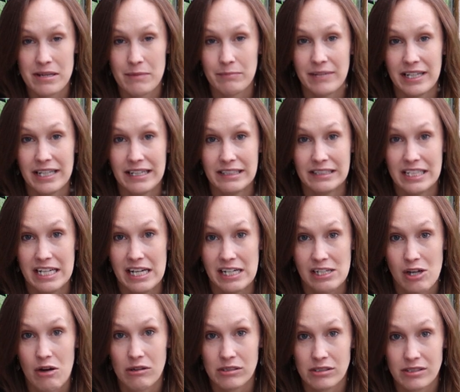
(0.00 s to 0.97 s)
something in the
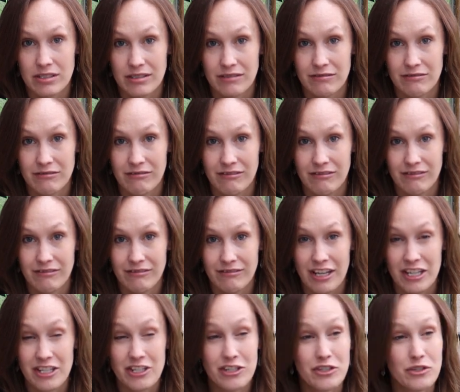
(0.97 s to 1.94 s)
occult.
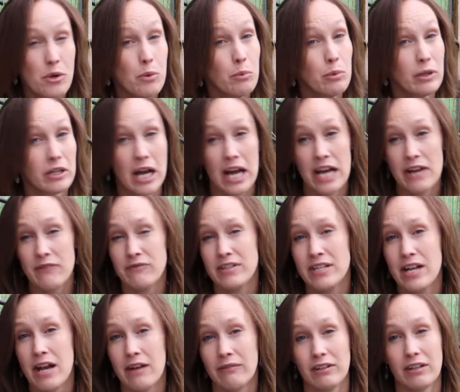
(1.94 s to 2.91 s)
That's so weird. I have
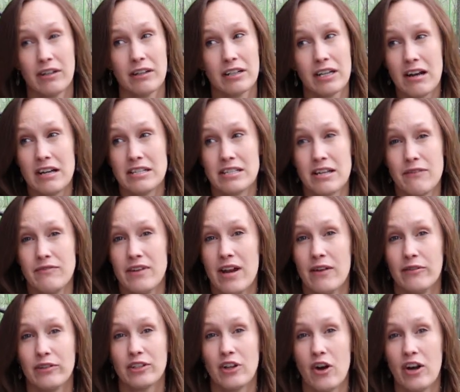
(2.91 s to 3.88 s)
never, guys, I've
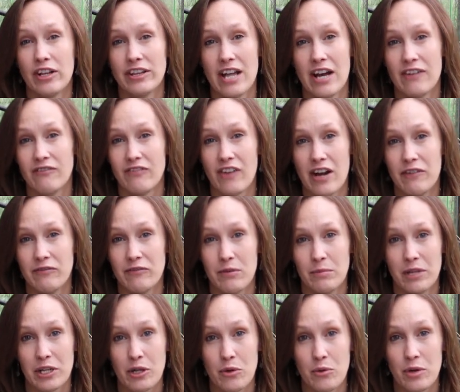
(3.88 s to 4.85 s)
never gotten that vibe
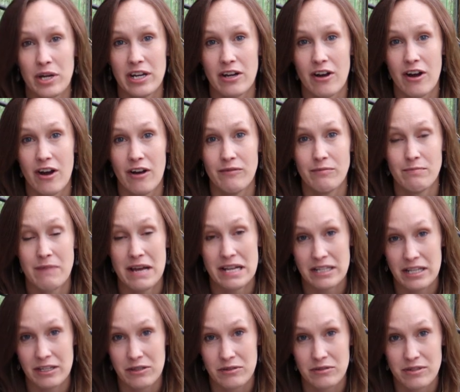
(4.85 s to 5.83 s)
from the Queen of
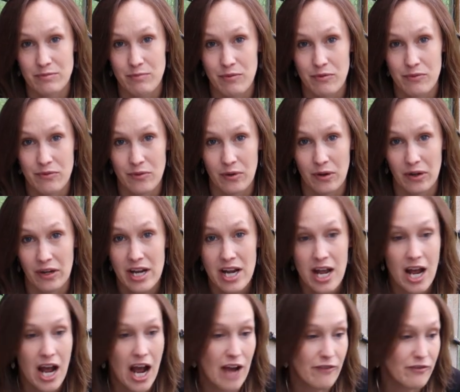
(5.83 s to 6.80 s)
Pentacles before.
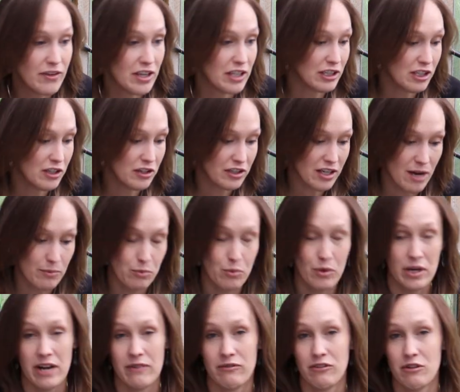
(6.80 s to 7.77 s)
If you look up
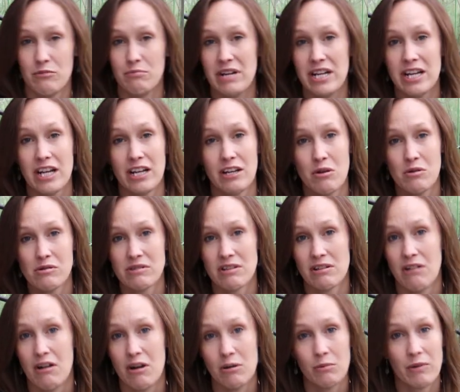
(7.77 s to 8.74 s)
whatever meaning goes
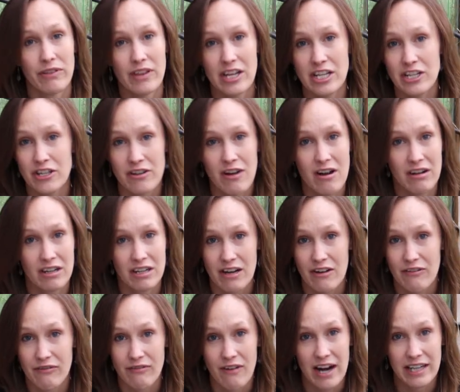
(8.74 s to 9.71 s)
along with it, you're not
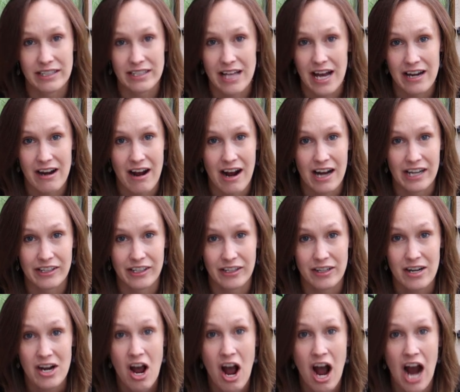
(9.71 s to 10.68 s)
going to find that
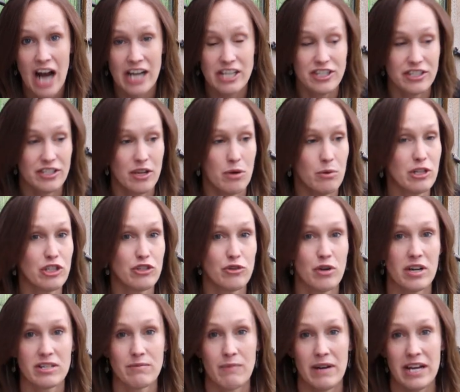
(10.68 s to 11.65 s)
either. I just always
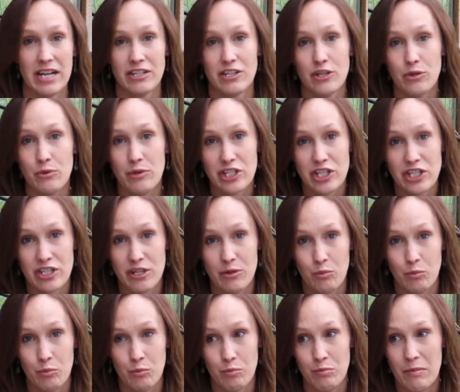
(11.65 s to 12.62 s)
trust my intuition
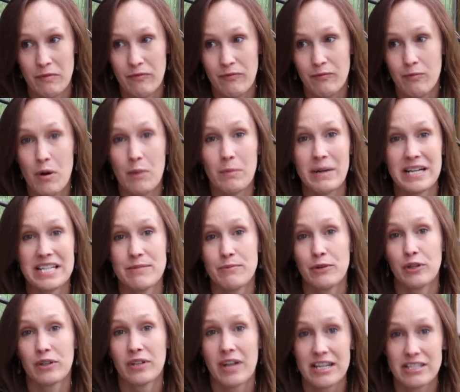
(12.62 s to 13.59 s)
and what my
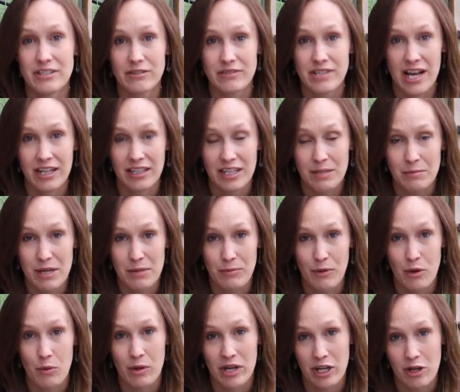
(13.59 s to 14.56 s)
spirit guides are telling me
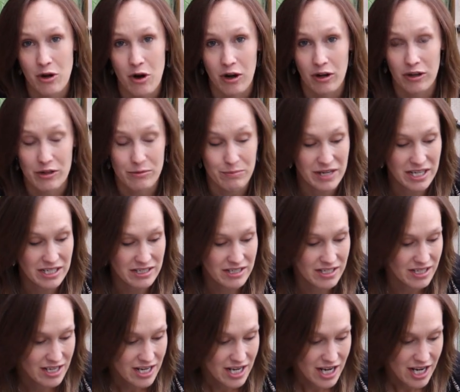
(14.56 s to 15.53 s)
about what a card
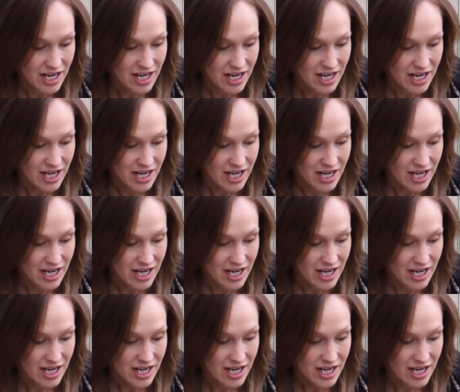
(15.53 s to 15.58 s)
means